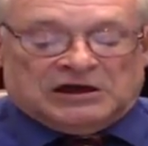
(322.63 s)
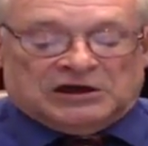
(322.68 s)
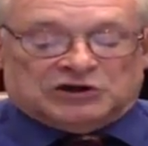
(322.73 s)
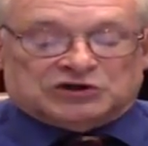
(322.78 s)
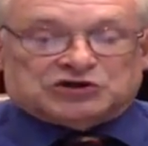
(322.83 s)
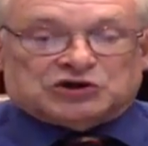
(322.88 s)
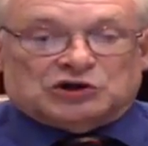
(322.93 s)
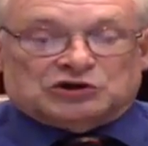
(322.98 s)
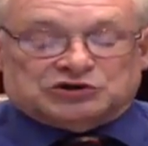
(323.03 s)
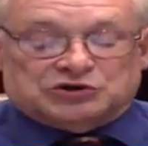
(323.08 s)

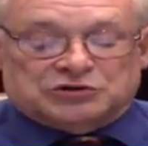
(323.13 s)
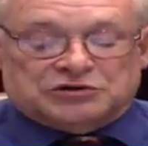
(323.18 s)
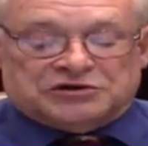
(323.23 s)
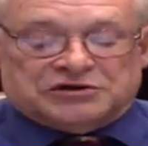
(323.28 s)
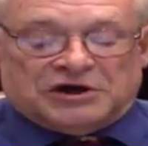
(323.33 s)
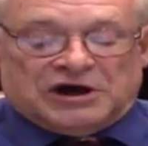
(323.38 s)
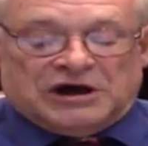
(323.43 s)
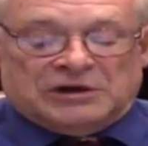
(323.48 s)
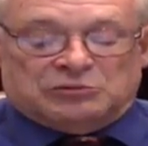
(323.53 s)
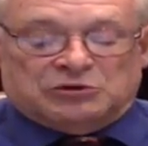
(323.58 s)
It is also
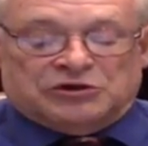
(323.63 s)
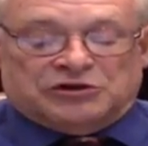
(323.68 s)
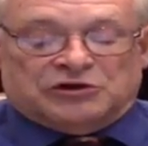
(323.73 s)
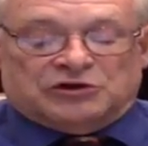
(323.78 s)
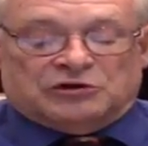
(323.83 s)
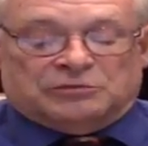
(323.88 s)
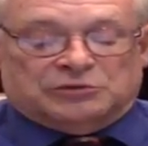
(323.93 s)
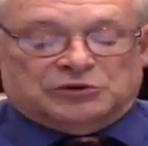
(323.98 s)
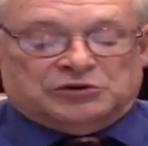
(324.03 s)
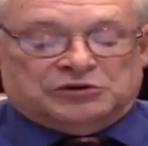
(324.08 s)
the time when
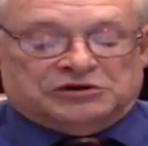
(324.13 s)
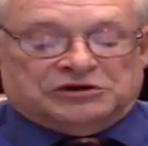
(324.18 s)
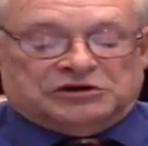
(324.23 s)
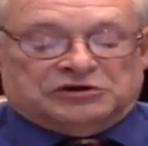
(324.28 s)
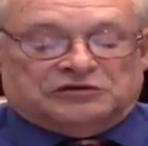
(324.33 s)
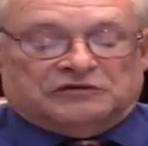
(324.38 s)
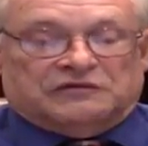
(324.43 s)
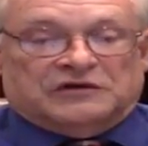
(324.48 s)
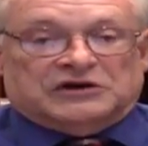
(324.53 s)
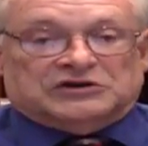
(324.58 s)

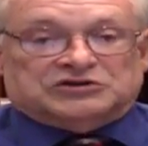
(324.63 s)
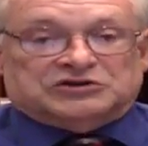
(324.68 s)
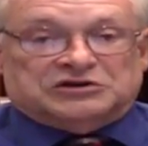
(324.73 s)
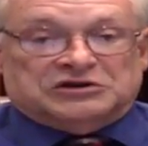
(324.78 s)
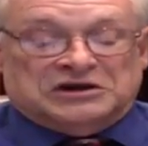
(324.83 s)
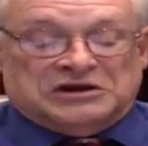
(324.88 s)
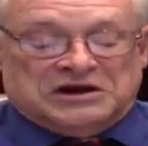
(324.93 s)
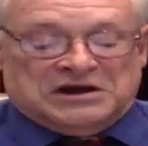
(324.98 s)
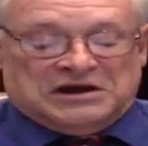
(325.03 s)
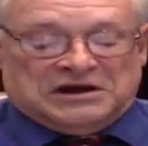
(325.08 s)
therapeutic
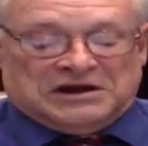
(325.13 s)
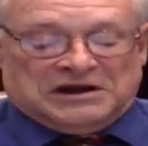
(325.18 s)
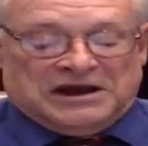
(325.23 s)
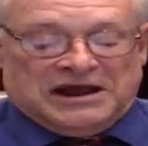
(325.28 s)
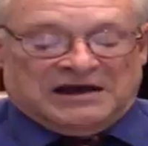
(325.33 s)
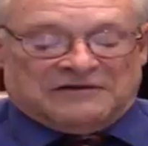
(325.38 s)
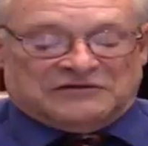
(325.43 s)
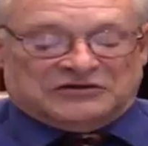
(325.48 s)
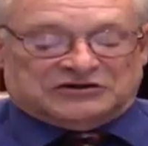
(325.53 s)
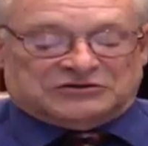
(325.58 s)
intervention
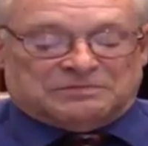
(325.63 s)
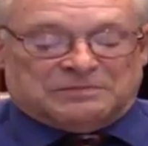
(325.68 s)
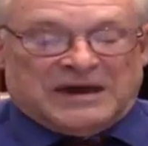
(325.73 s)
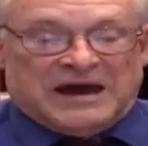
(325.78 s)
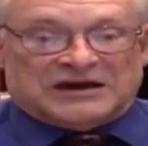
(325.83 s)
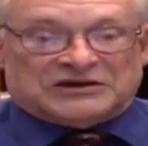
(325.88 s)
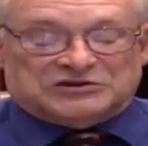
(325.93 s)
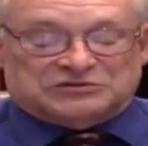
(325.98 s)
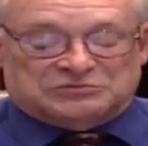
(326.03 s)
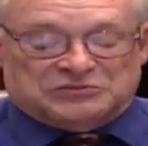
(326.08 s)
can have its
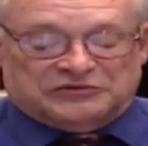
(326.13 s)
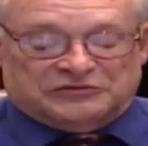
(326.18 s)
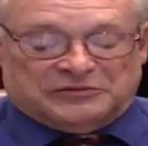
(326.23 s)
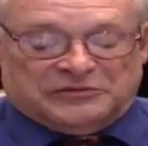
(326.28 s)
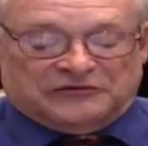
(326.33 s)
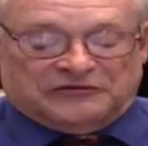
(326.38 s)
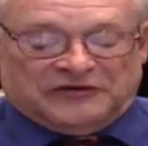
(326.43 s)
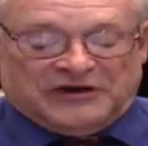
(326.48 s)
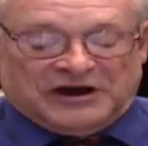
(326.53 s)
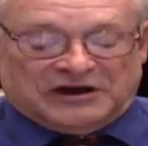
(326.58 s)

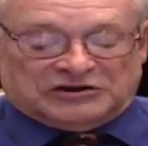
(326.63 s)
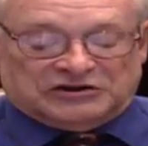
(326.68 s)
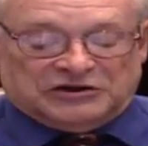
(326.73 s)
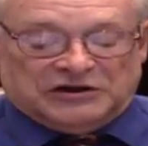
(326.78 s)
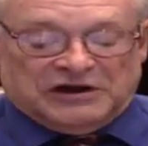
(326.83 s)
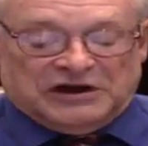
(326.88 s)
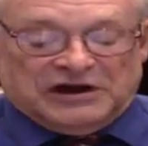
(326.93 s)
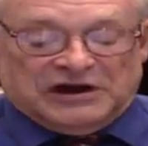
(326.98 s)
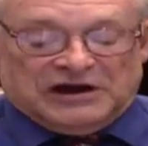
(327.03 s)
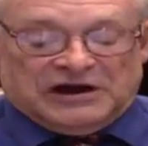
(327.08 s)
maximum effect.